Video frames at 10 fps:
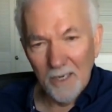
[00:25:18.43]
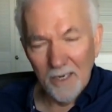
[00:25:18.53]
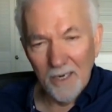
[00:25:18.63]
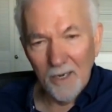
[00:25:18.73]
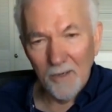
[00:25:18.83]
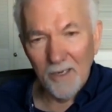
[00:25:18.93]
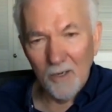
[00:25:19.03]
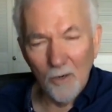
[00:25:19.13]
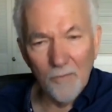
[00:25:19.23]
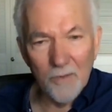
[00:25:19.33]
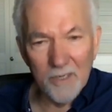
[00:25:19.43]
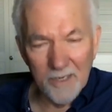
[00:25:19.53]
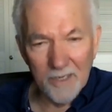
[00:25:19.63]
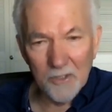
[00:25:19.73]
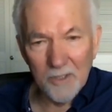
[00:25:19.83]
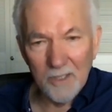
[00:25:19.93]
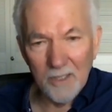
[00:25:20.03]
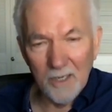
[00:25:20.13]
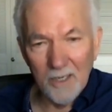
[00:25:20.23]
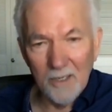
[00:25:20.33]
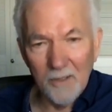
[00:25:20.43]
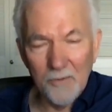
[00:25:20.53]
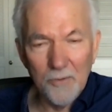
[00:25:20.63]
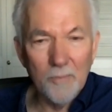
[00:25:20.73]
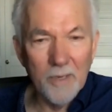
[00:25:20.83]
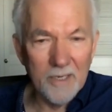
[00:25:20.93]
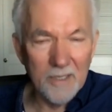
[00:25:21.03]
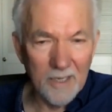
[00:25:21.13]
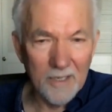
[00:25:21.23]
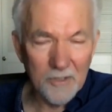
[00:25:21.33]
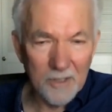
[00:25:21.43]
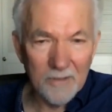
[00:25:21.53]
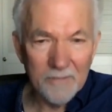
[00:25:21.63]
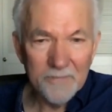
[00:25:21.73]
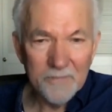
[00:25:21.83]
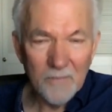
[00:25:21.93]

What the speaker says: and how to get over addiction through meditation